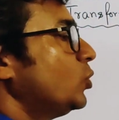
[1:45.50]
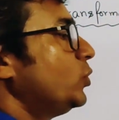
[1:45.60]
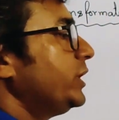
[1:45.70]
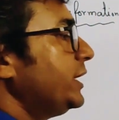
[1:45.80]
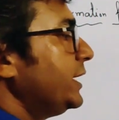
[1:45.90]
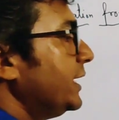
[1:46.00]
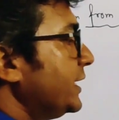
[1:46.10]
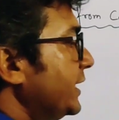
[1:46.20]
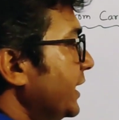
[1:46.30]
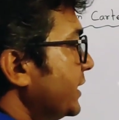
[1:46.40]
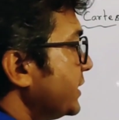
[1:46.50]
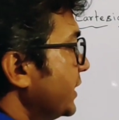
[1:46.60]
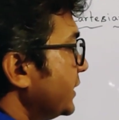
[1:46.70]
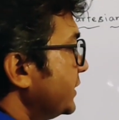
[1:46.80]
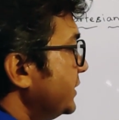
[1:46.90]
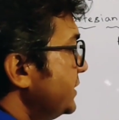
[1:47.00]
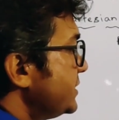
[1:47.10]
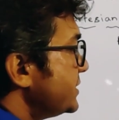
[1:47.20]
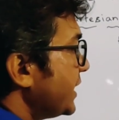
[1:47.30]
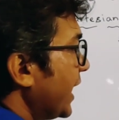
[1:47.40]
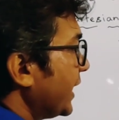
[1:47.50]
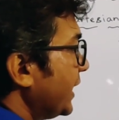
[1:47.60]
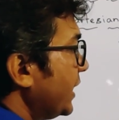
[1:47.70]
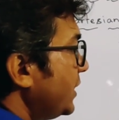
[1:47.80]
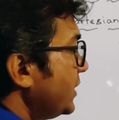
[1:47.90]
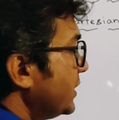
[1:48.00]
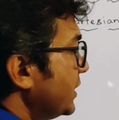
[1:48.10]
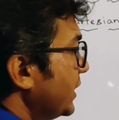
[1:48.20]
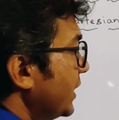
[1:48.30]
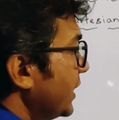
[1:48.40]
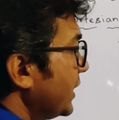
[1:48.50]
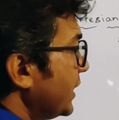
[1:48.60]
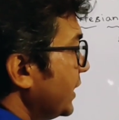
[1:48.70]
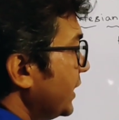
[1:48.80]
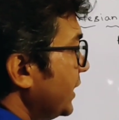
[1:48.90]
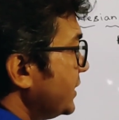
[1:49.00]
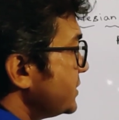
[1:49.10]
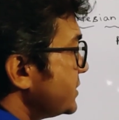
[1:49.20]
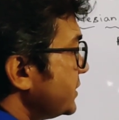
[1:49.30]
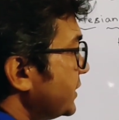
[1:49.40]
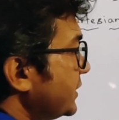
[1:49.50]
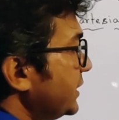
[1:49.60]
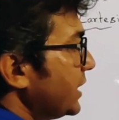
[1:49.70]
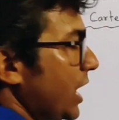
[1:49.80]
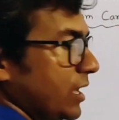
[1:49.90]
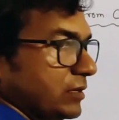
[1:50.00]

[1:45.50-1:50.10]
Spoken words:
we take this angle is theta.